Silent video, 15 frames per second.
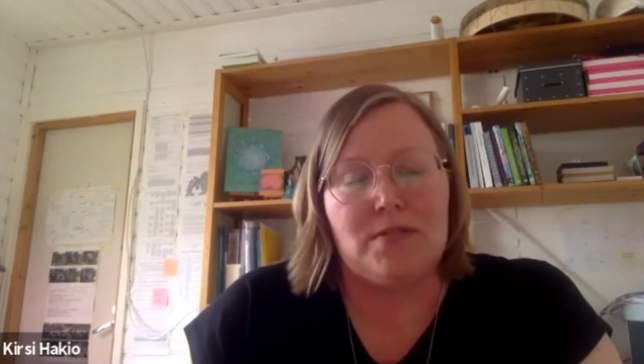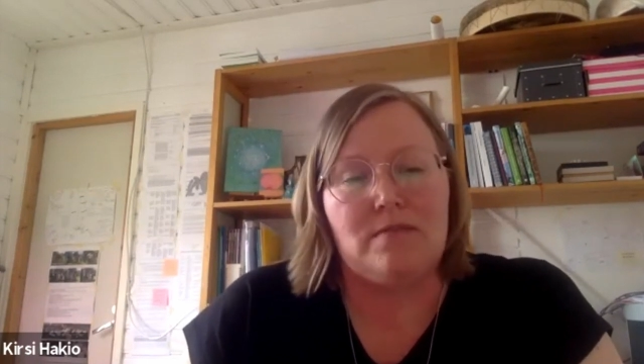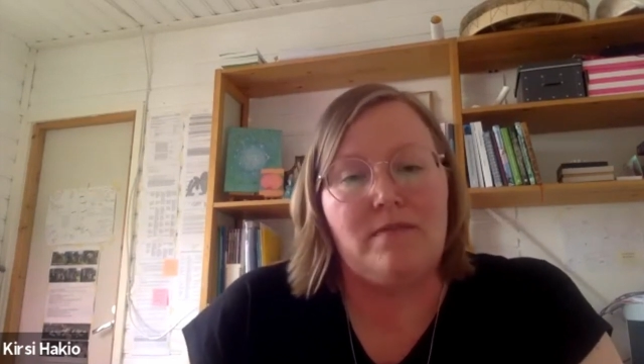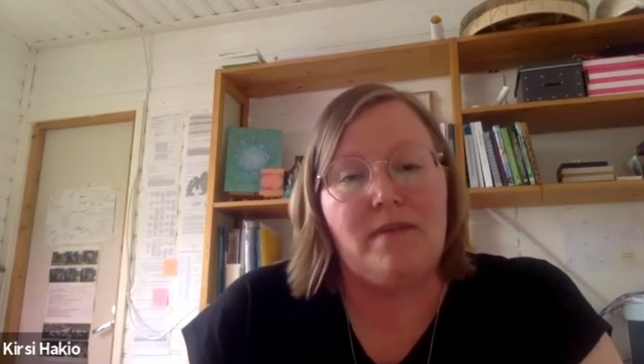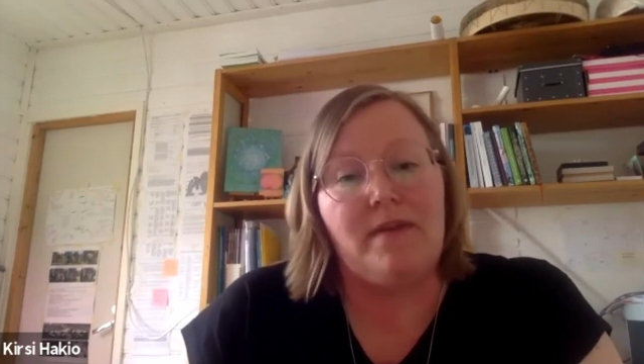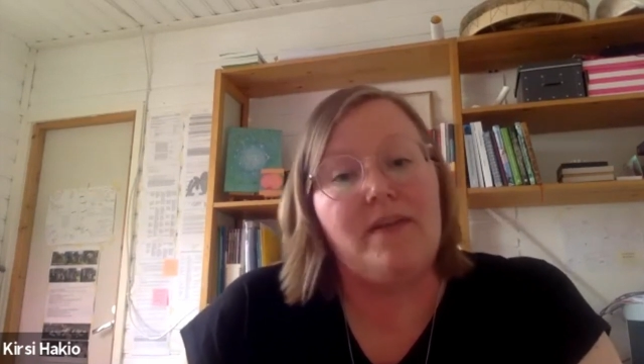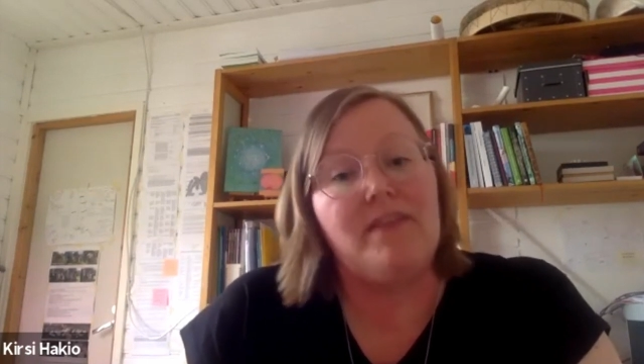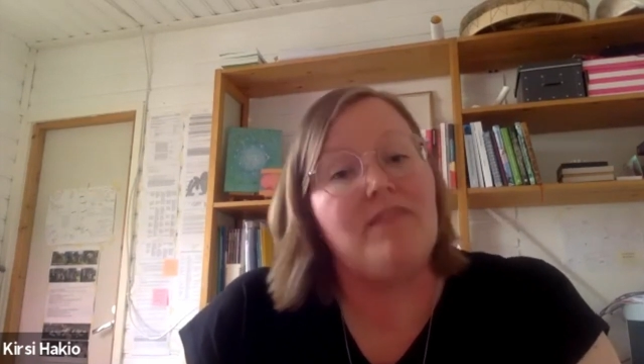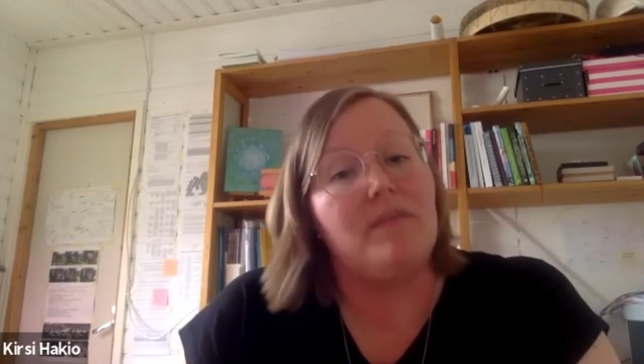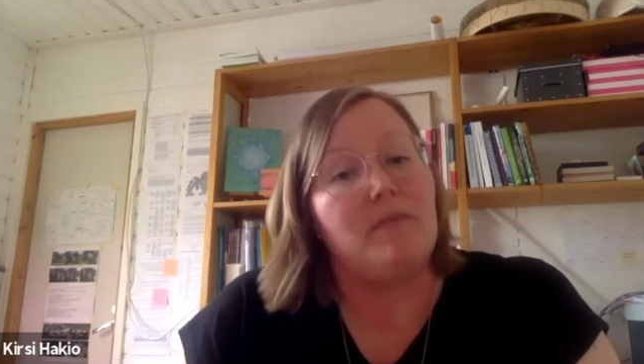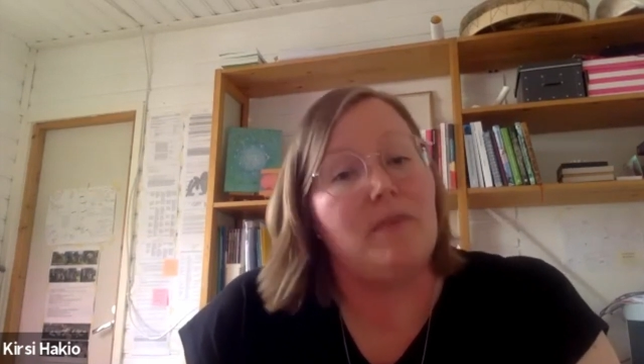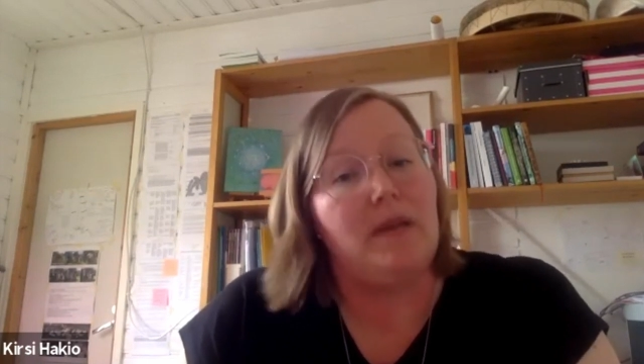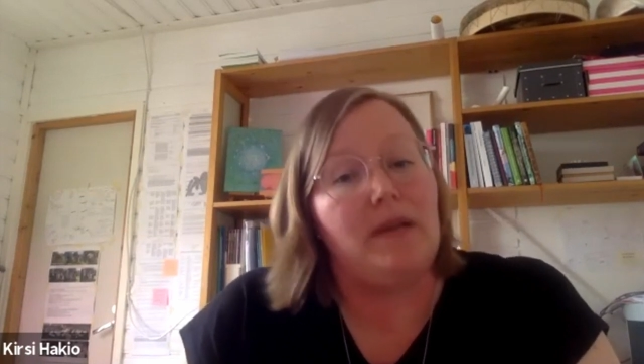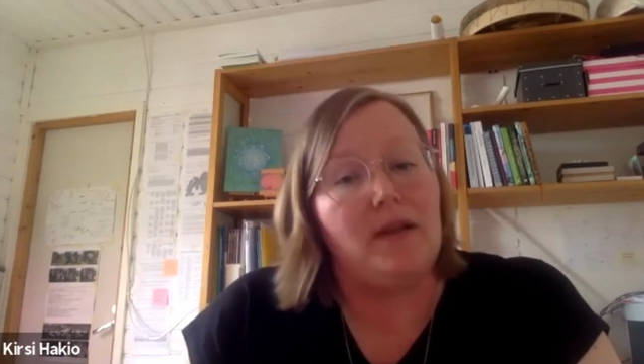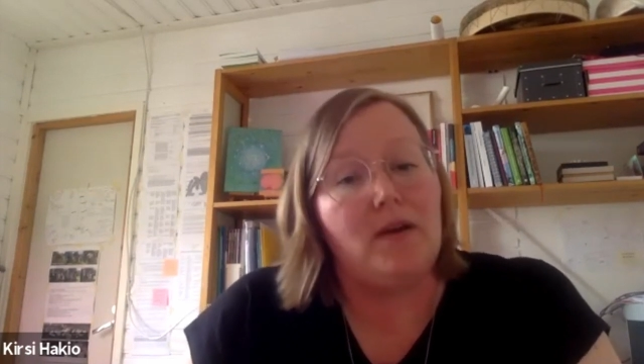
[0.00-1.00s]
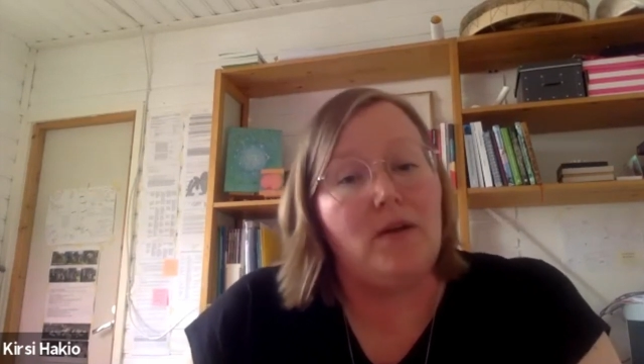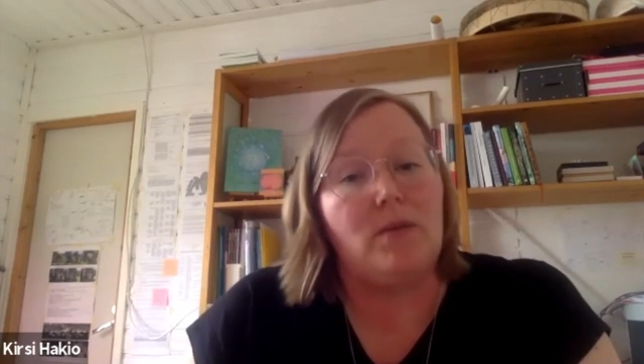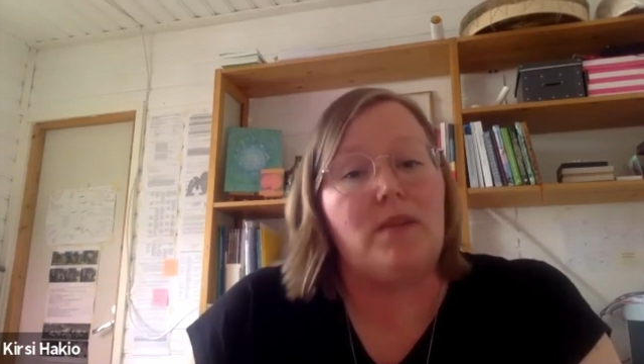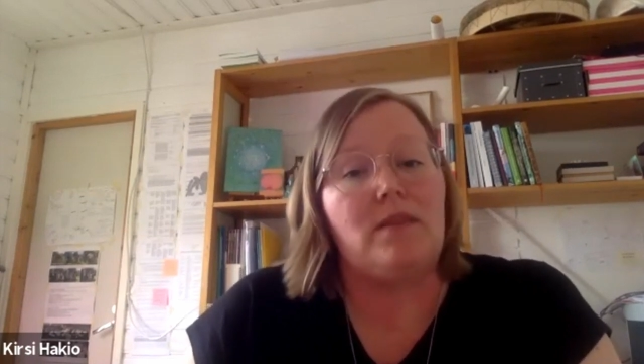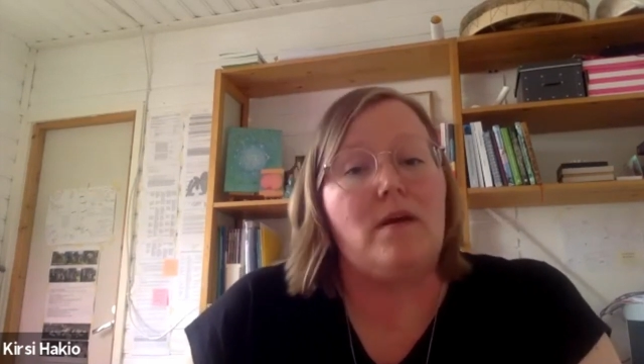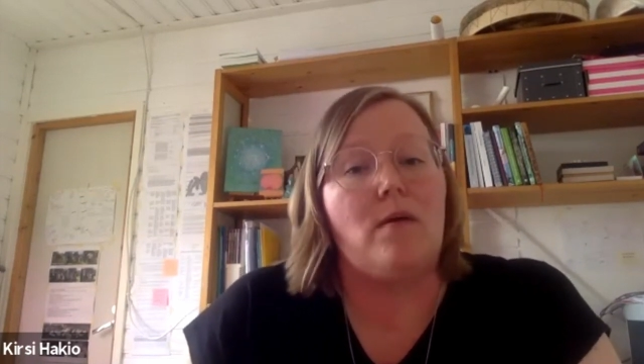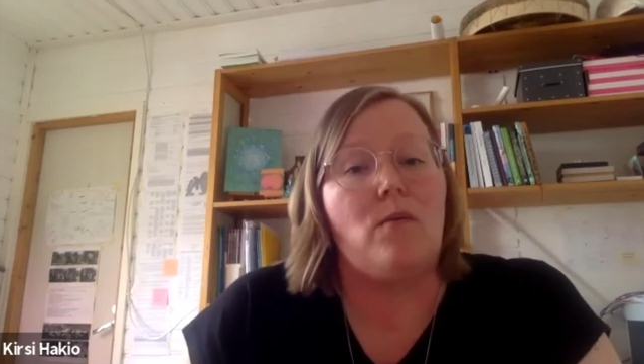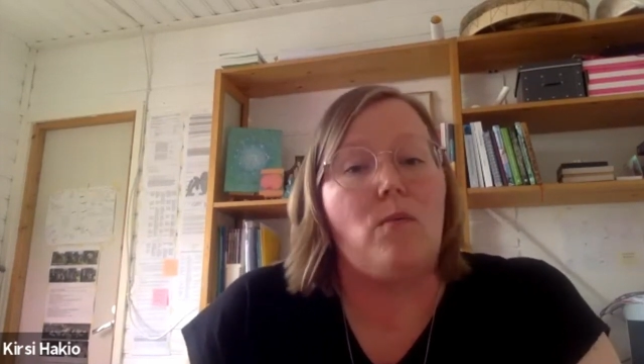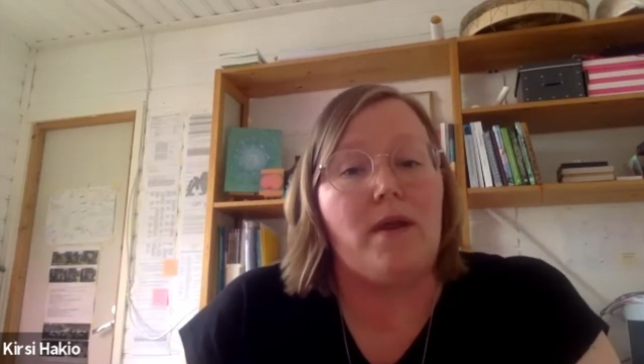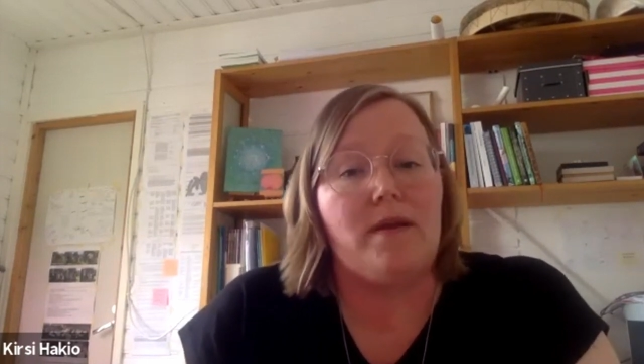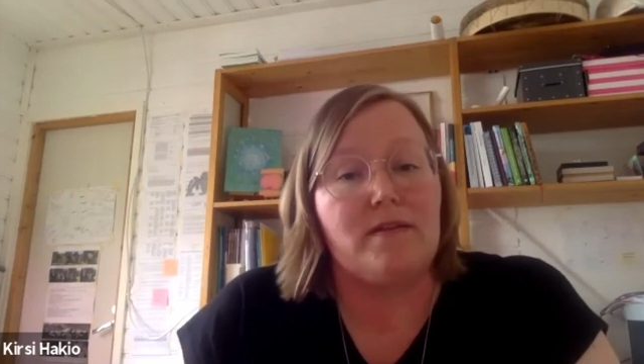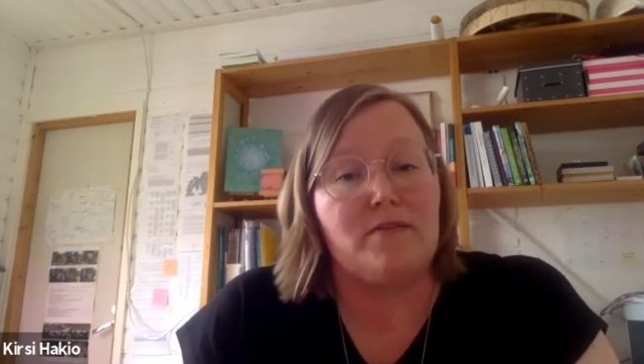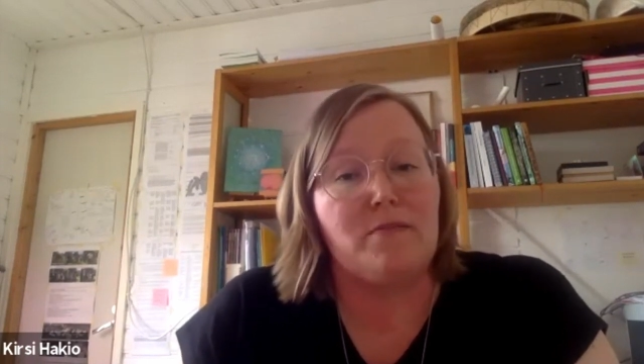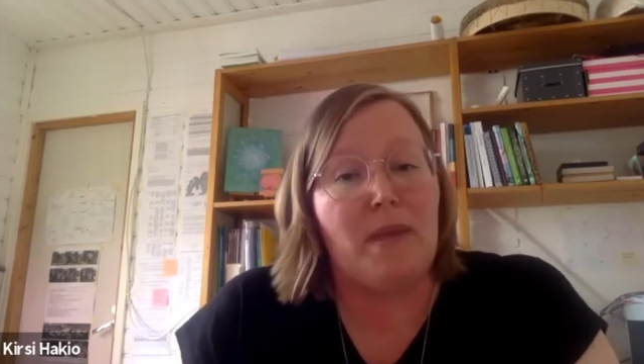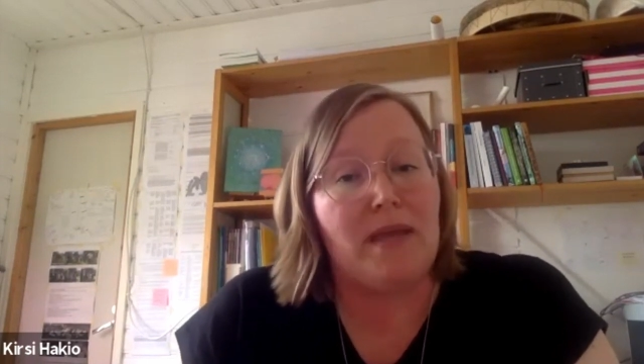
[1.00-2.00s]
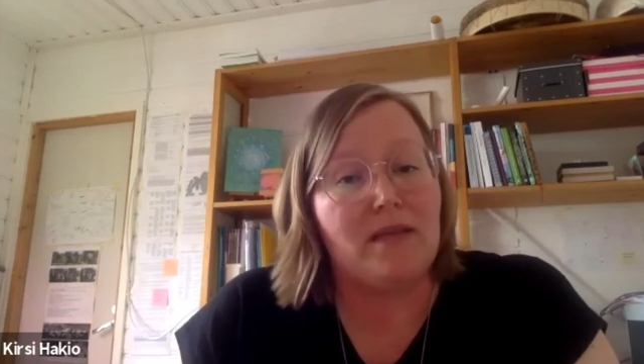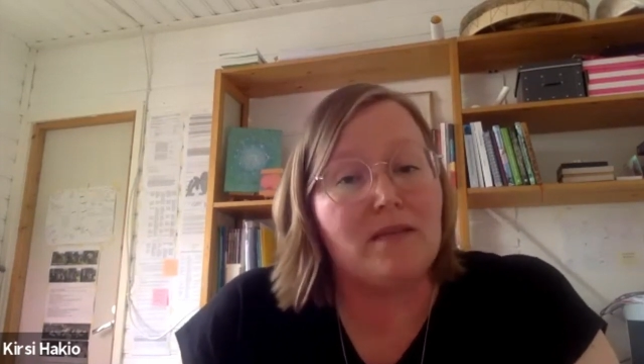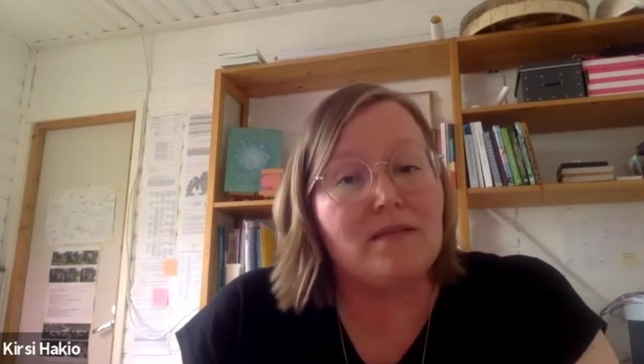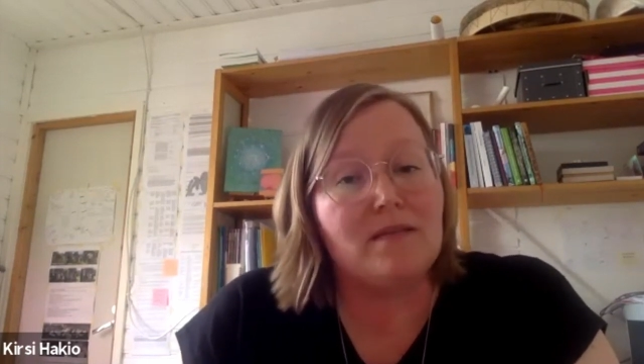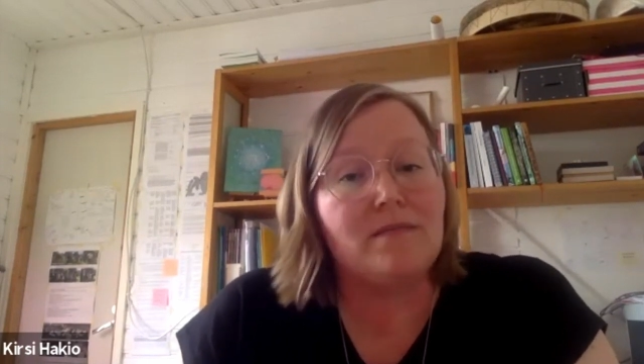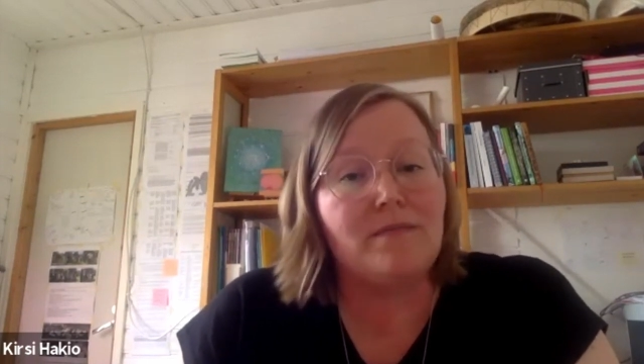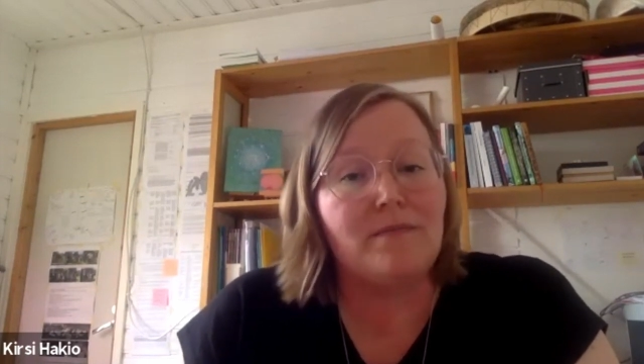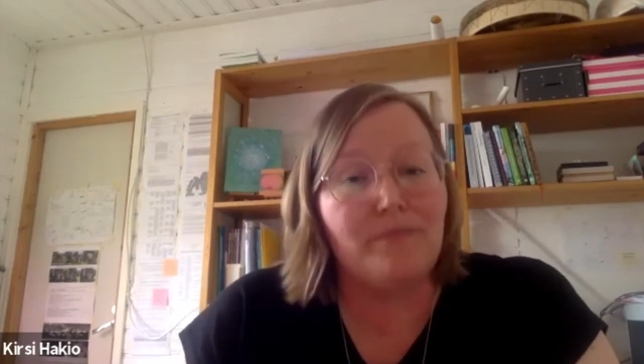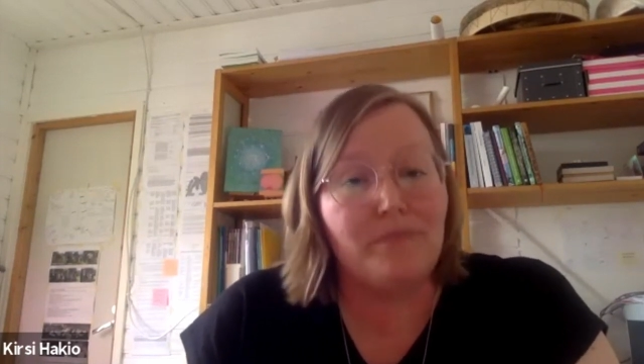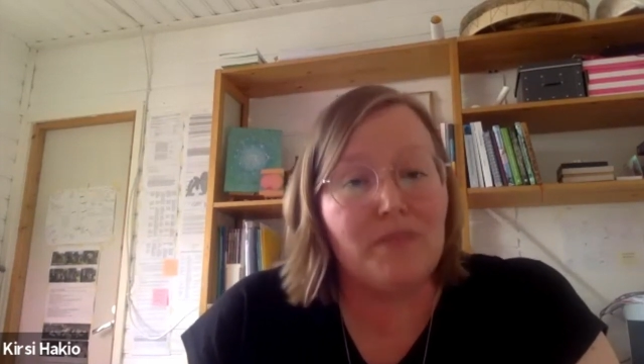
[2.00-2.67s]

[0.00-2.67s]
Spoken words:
is very familiar with the awareness-based